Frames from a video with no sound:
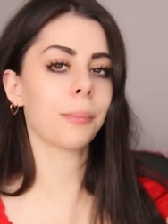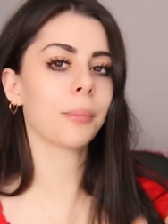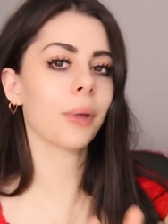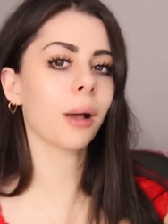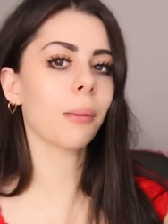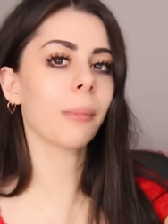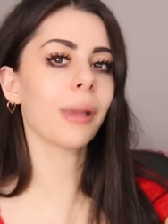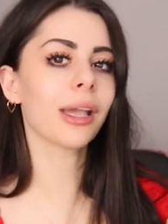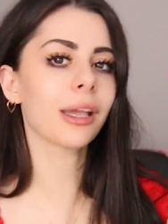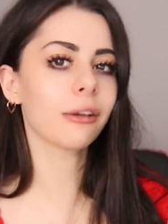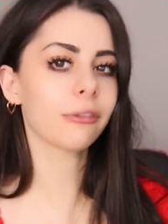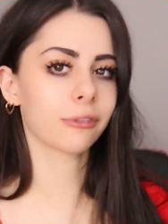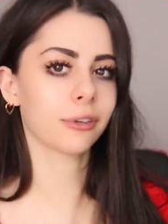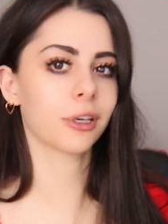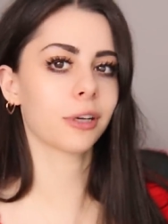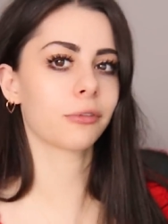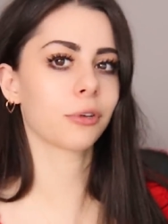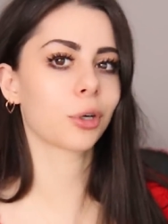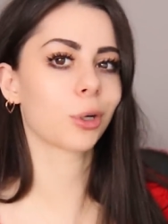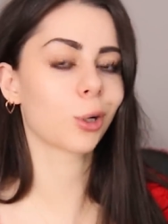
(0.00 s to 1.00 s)
I'm not making
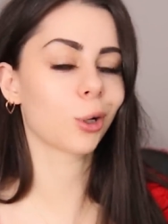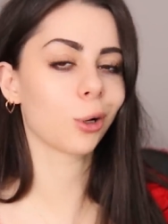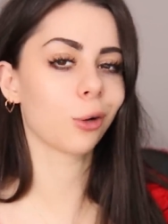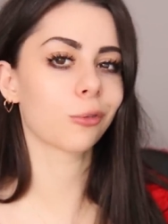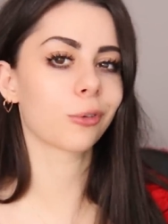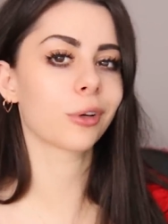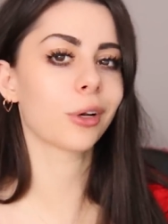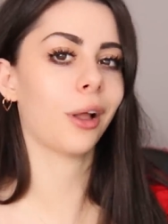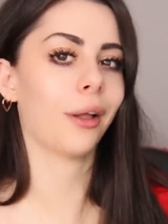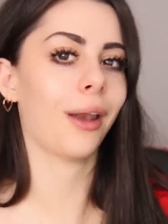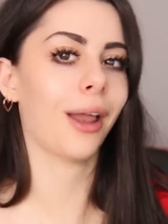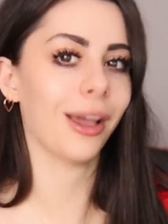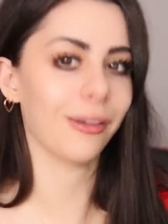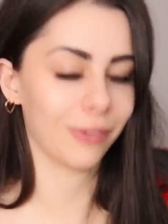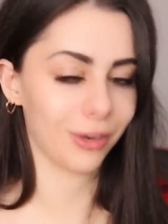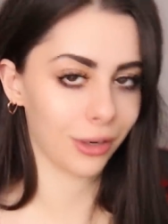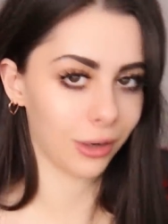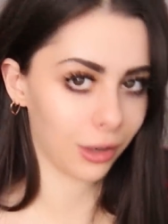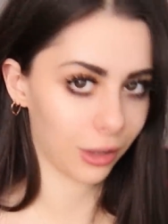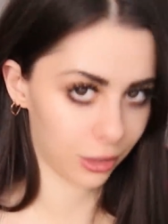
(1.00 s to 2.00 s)
fun of a girl for not having